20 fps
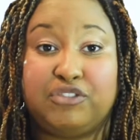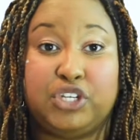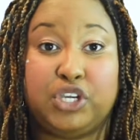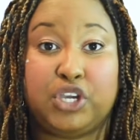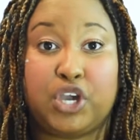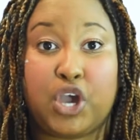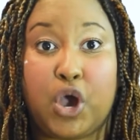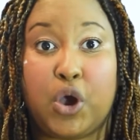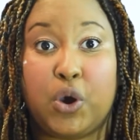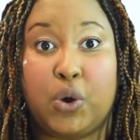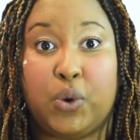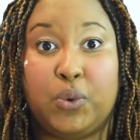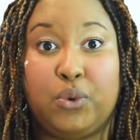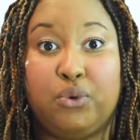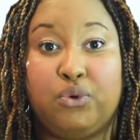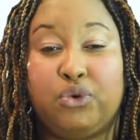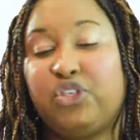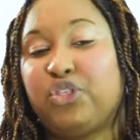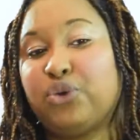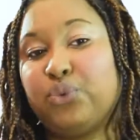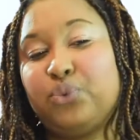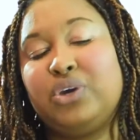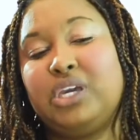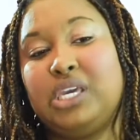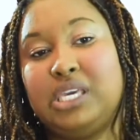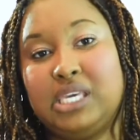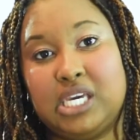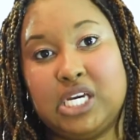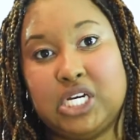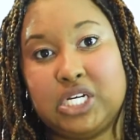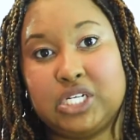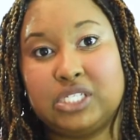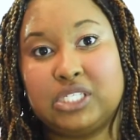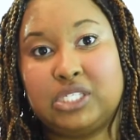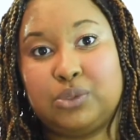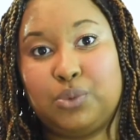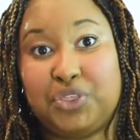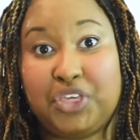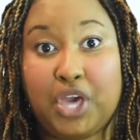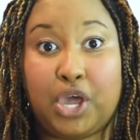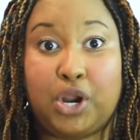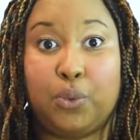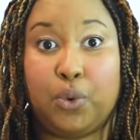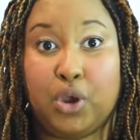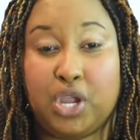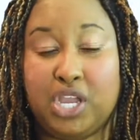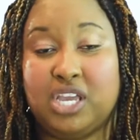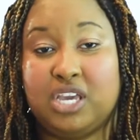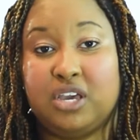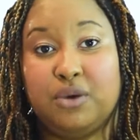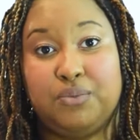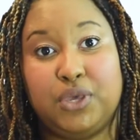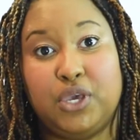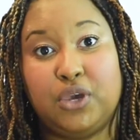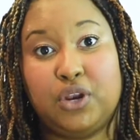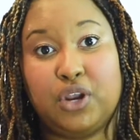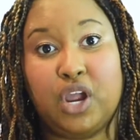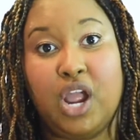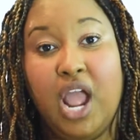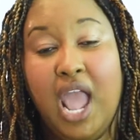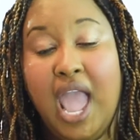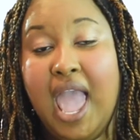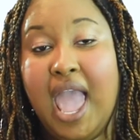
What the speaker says: to go 3 years without a working computer.